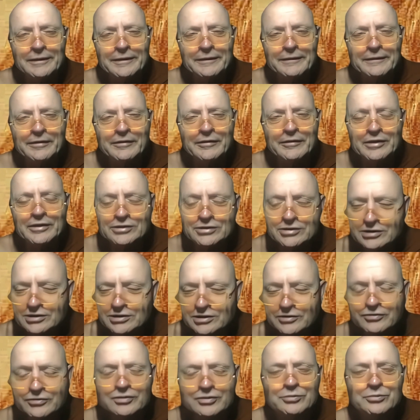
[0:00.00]
you know there's
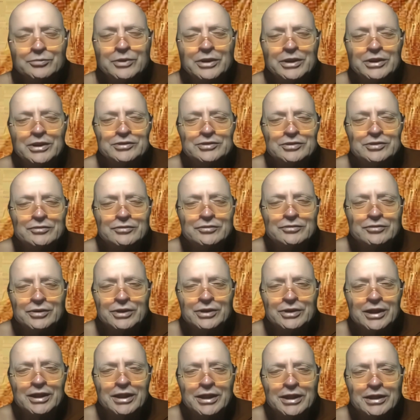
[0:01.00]
different ways of
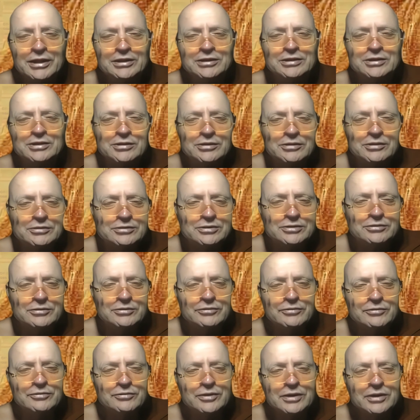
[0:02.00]
looking at it you know
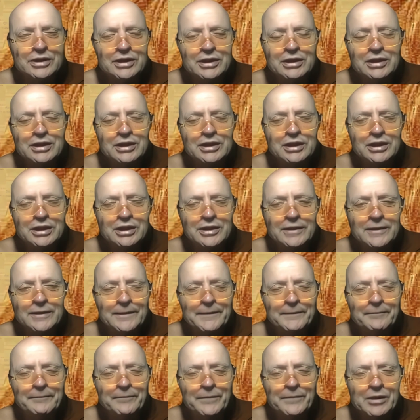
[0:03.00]
sort of,
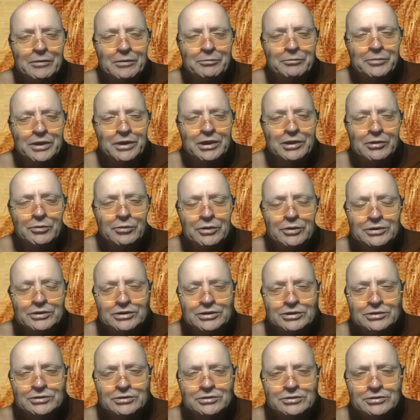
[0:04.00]
um, but i don't want
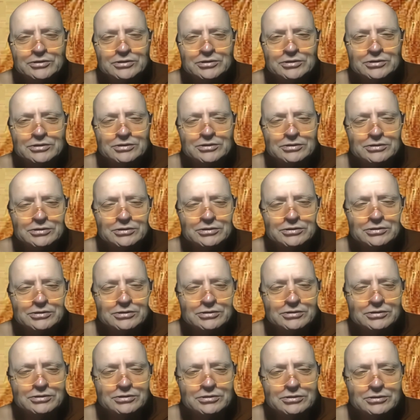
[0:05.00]
to
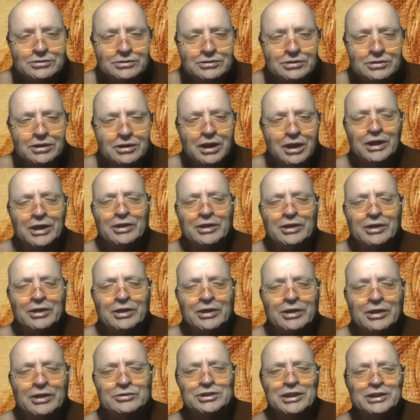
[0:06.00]
i don't
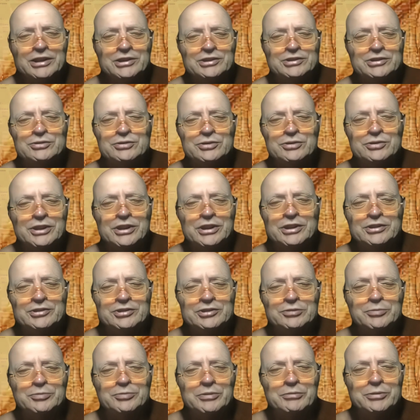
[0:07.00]
see these two
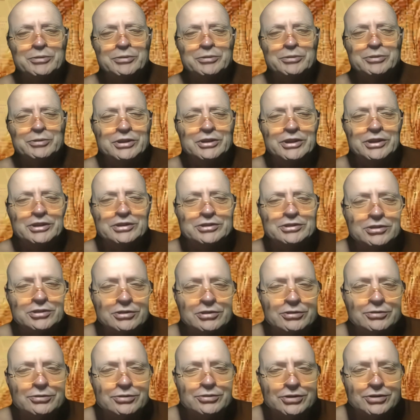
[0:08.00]
things as being mutually
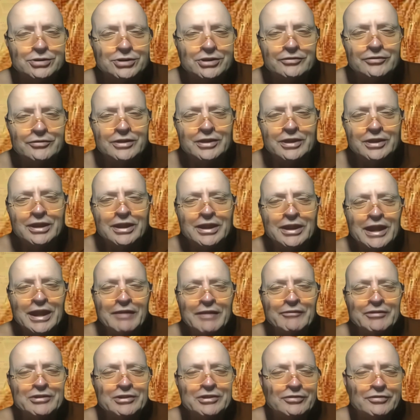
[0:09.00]
exclusive and
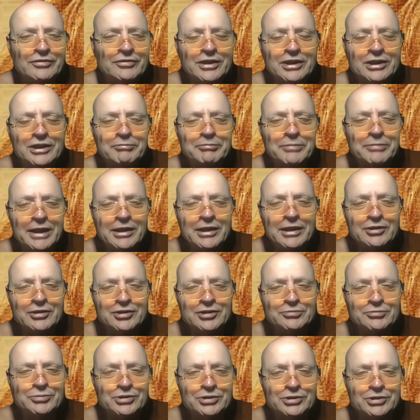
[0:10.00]
having to find a
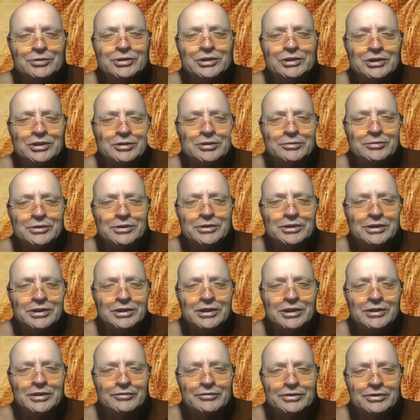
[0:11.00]
balance between them
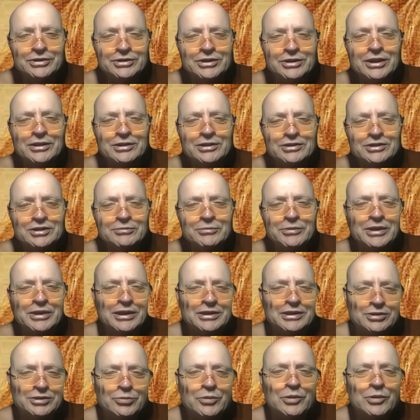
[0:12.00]
in, in every sense i
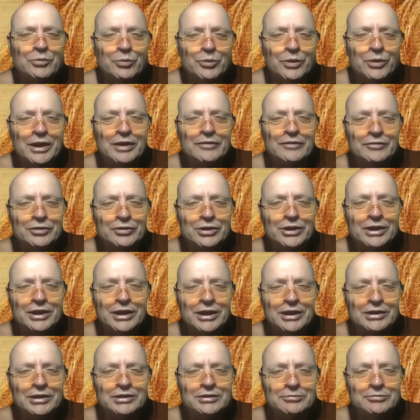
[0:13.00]
mean that's one way of
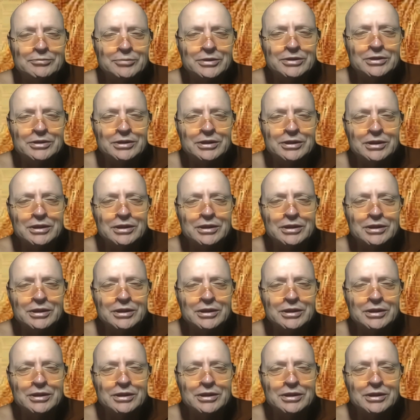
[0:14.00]
looking at it but